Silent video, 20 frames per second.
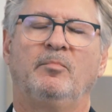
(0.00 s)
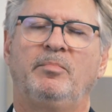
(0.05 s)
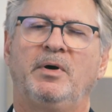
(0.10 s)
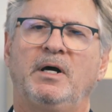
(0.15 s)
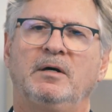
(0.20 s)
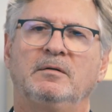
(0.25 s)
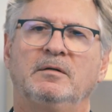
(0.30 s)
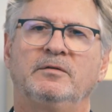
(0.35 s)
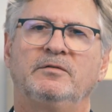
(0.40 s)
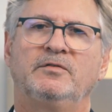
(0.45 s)

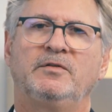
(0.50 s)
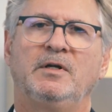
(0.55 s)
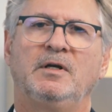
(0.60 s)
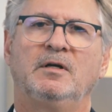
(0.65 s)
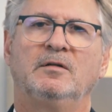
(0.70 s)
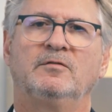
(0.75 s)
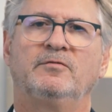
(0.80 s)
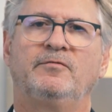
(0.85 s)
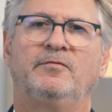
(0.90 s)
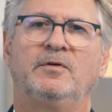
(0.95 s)
Boundless
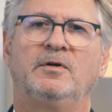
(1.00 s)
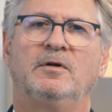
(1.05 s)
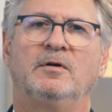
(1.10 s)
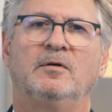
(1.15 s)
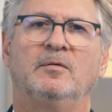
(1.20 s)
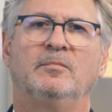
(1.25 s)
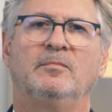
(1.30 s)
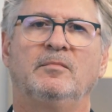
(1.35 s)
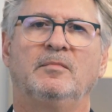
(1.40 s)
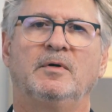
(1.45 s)
stands
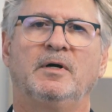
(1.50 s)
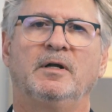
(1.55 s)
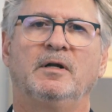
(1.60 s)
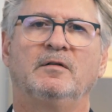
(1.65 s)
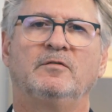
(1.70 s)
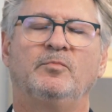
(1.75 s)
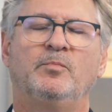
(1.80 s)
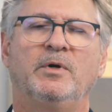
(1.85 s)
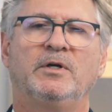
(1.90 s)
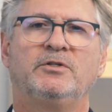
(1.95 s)
firm on
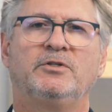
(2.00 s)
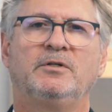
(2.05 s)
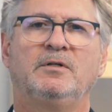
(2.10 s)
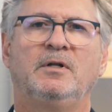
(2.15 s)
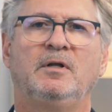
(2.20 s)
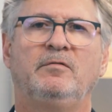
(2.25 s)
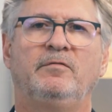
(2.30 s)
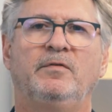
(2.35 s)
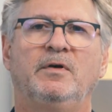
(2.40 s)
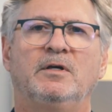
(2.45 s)
its
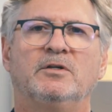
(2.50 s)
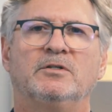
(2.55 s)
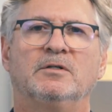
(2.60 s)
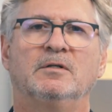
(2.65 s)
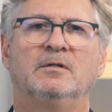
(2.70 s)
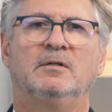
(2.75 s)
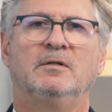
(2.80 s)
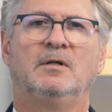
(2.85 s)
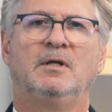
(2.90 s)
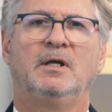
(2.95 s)
mission and
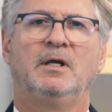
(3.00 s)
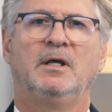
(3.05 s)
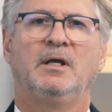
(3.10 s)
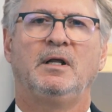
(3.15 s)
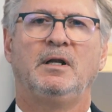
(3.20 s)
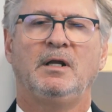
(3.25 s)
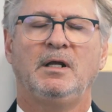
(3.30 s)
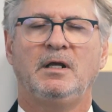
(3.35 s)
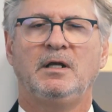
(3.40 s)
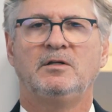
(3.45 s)
vision,
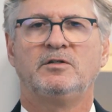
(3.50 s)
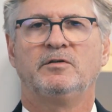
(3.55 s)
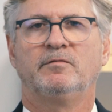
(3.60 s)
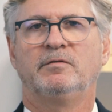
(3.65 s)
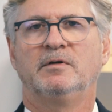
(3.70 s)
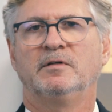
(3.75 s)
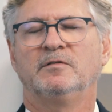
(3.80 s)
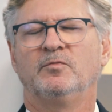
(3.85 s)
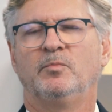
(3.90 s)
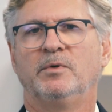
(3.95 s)
and each
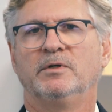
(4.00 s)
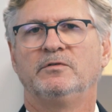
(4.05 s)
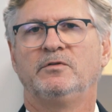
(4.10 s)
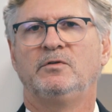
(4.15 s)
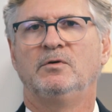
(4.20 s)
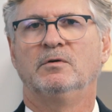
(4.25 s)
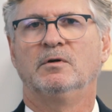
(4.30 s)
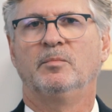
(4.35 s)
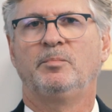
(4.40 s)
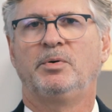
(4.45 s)
of us
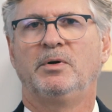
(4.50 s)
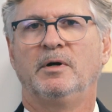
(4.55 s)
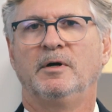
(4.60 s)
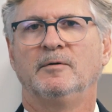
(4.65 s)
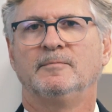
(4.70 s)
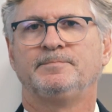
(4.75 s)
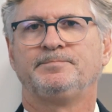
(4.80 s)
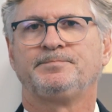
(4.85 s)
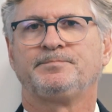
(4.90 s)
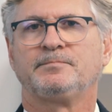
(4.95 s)
must do our
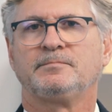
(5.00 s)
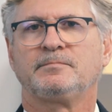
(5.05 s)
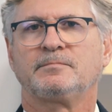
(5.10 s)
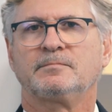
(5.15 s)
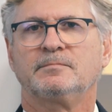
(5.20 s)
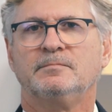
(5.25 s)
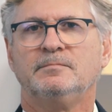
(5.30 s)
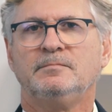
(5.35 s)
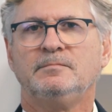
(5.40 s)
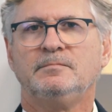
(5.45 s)
part.
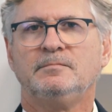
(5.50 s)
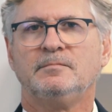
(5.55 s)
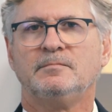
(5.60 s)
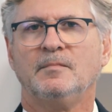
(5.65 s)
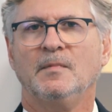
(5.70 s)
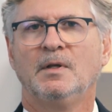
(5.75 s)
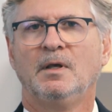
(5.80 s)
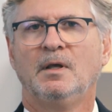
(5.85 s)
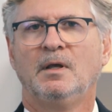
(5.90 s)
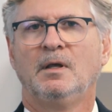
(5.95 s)

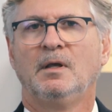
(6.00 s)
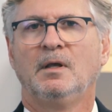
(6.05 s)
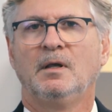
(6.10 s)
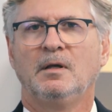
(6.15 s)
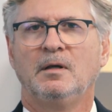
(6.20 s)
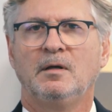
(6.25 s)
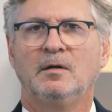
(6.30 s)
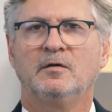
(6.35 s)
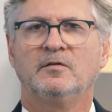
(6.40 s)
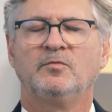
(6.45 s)

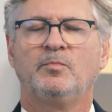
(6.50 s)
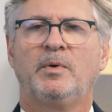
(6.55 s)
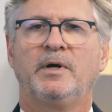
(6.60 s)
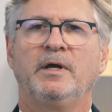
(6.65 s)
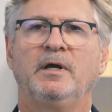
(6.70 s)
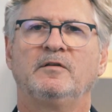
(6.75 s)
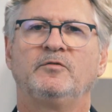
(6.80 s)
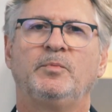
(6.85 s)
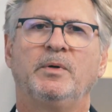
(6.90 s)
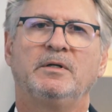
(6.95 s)
Here's
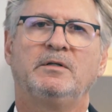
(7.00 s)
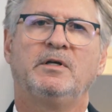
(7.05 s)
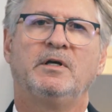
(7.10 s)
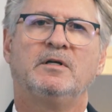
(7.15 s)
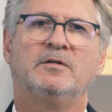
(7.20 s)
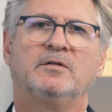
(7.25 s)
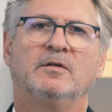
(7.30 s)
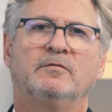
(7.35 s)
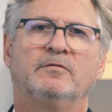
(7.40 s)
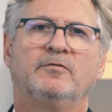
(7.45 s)
my
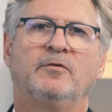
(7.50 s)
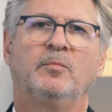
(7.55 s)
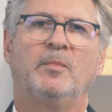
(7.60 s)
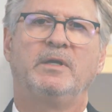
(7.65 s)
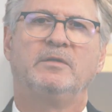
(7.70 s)
expectations for